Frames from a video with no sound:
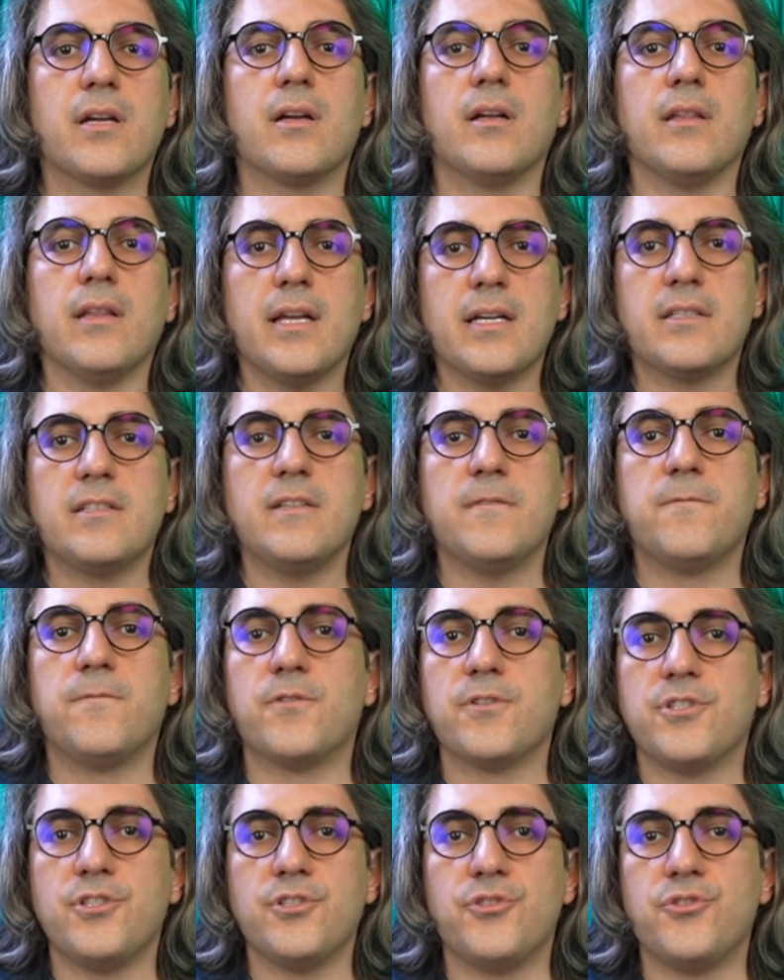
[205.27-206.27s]
collective
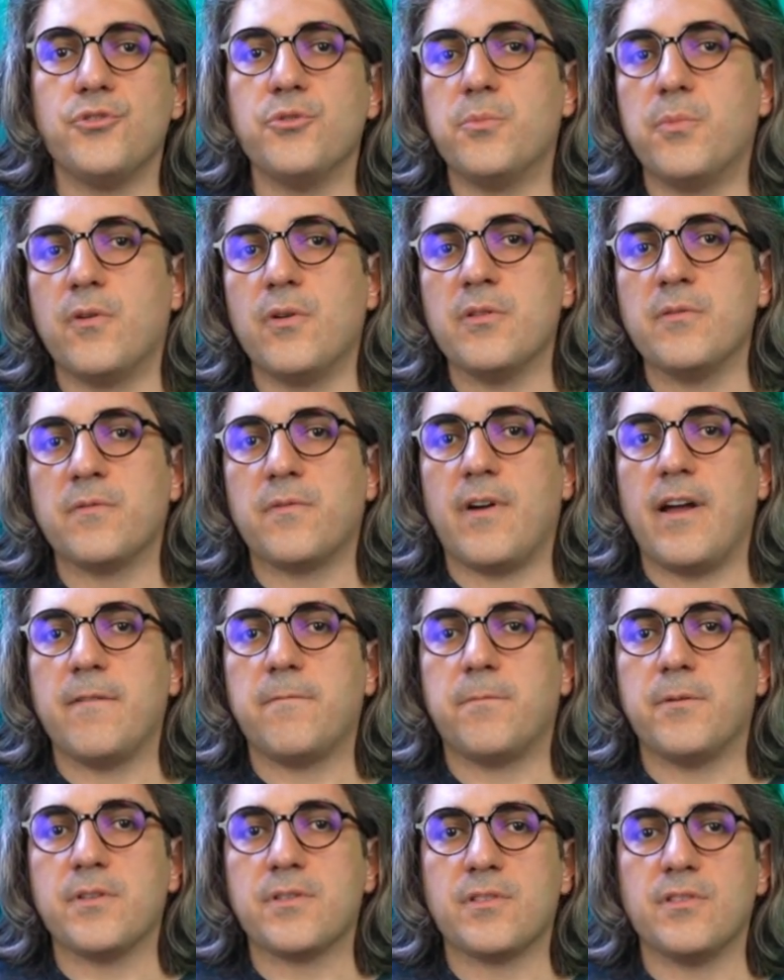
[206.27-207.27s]

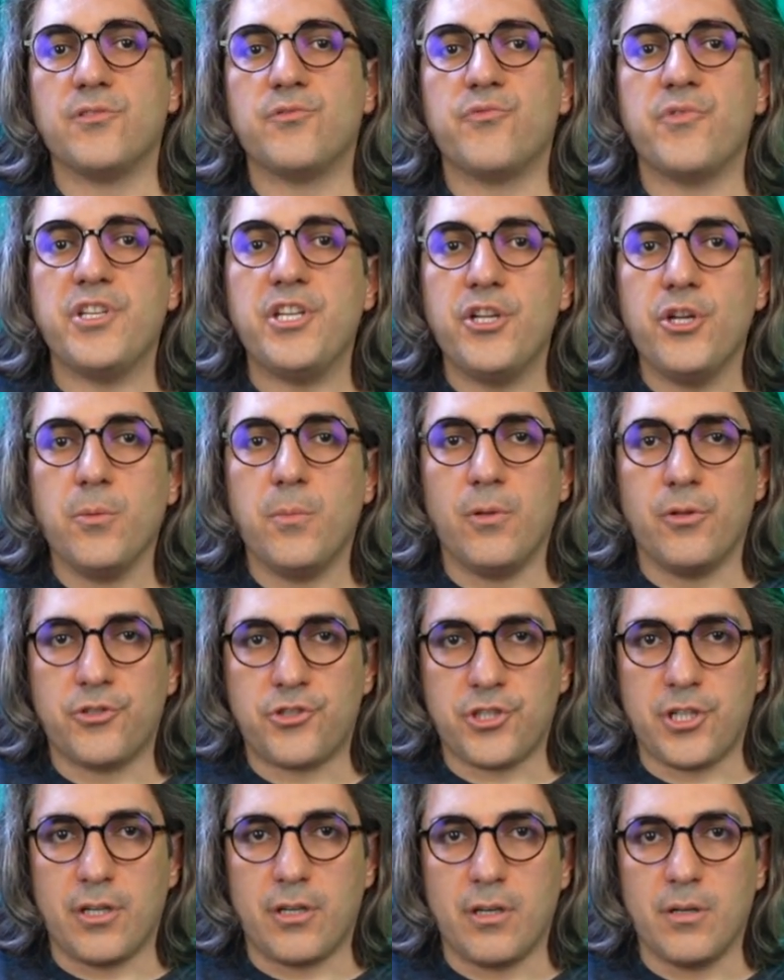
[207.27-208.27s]
42.5% renewable
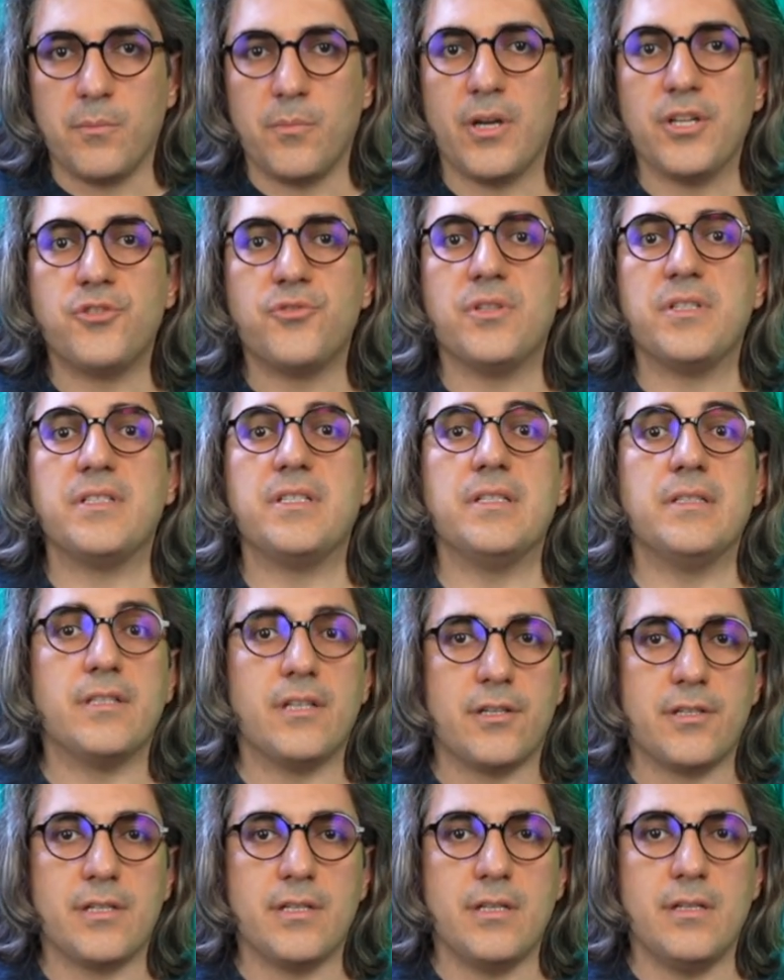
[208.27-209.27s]
share by
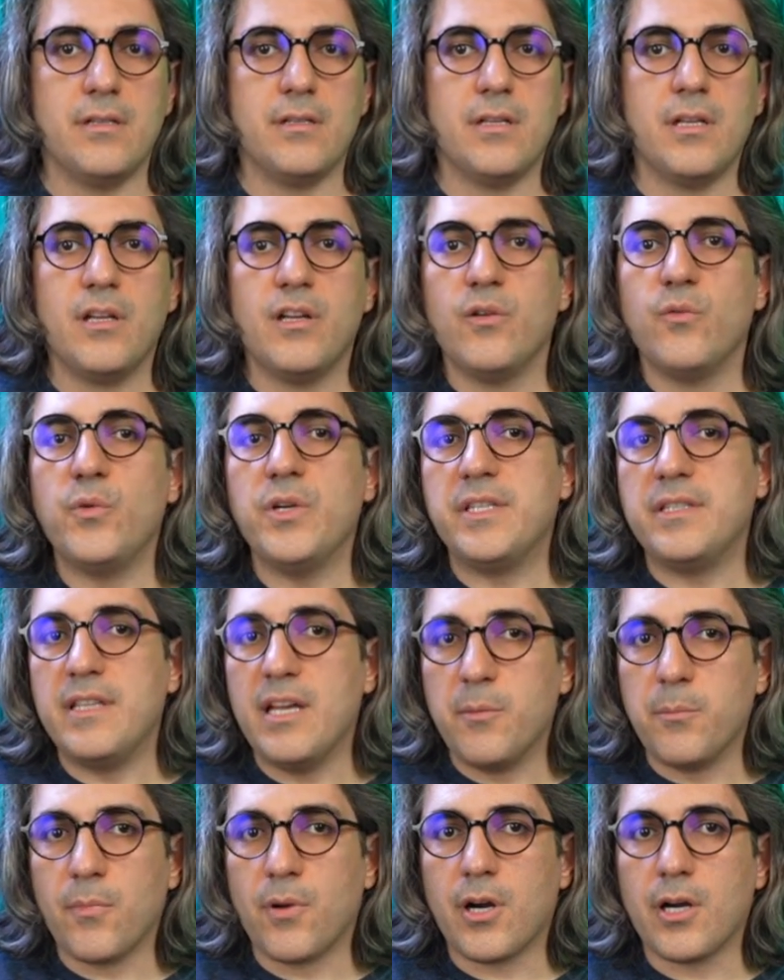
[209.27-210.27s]
2030, with
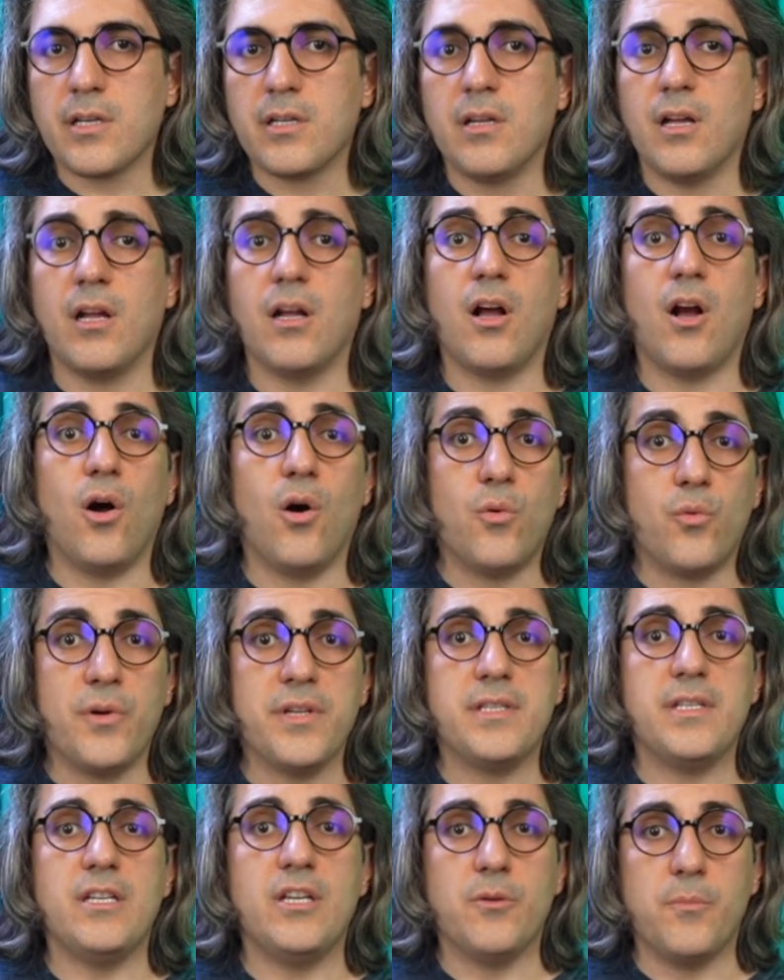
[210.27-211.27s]
Denmark
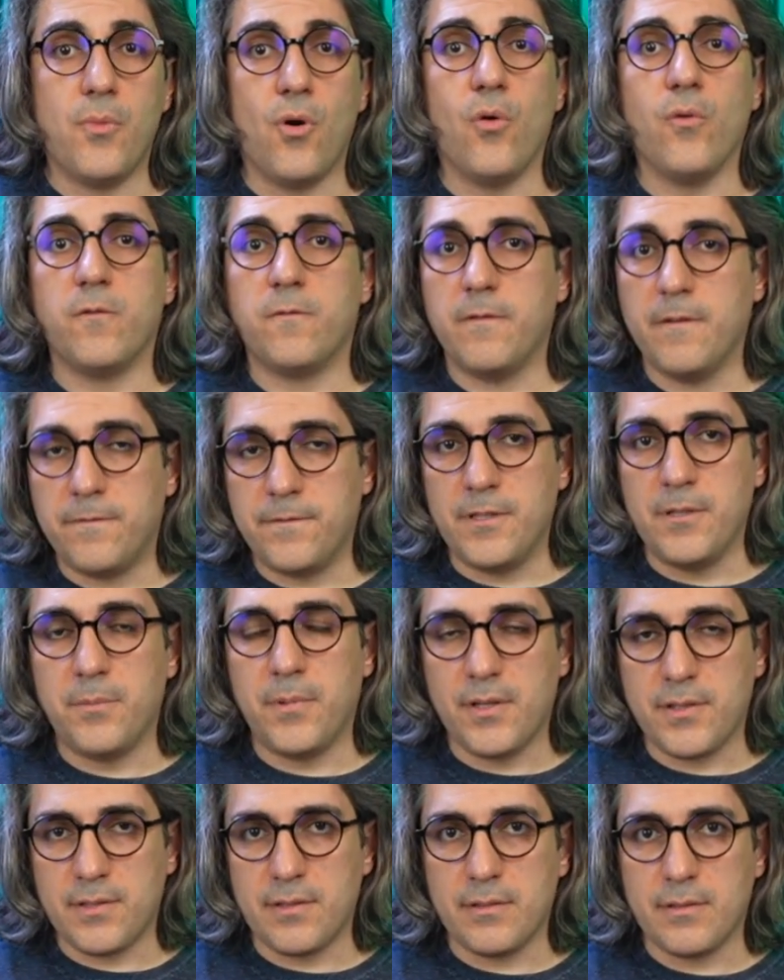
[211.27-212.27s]
already above
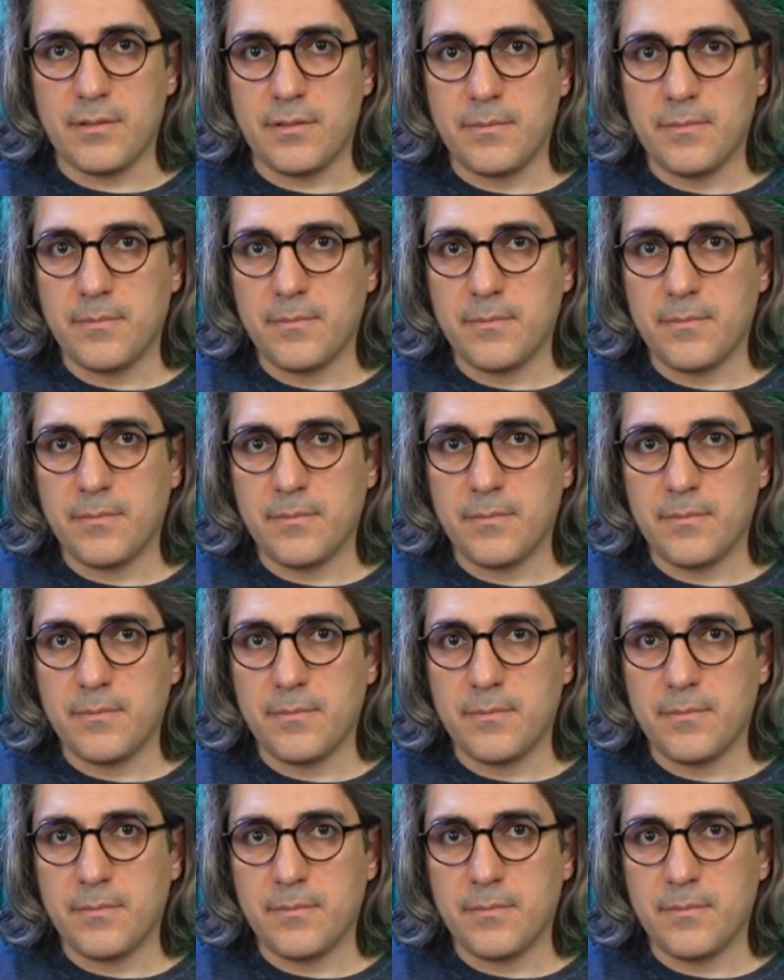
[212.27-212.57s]
50%.